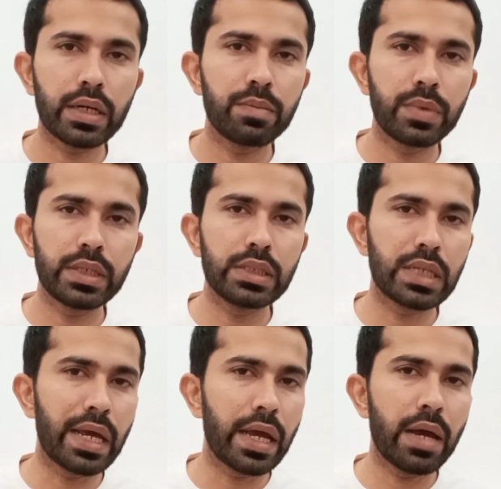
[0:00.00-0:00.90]
like
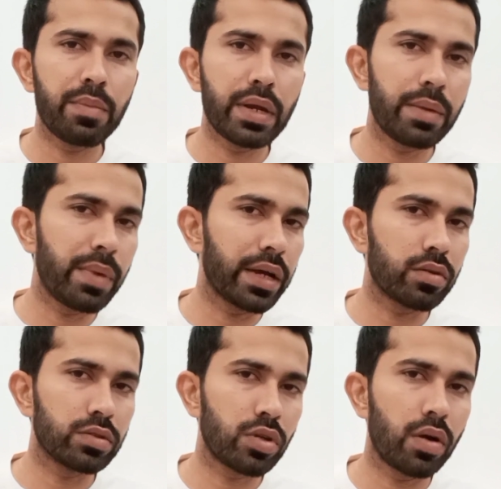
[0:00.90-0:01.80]
Apple and
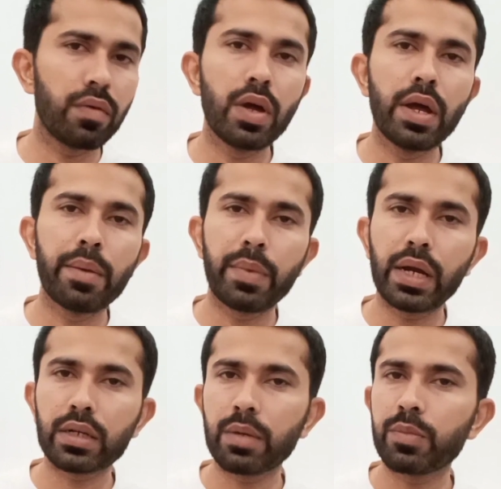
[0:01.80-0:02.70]
Microsoft, brought
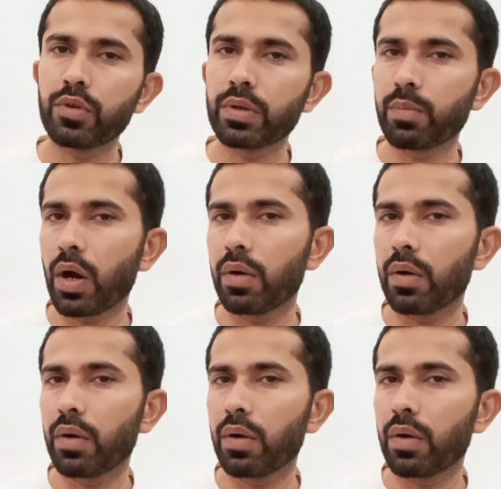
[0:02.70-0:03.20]
computing power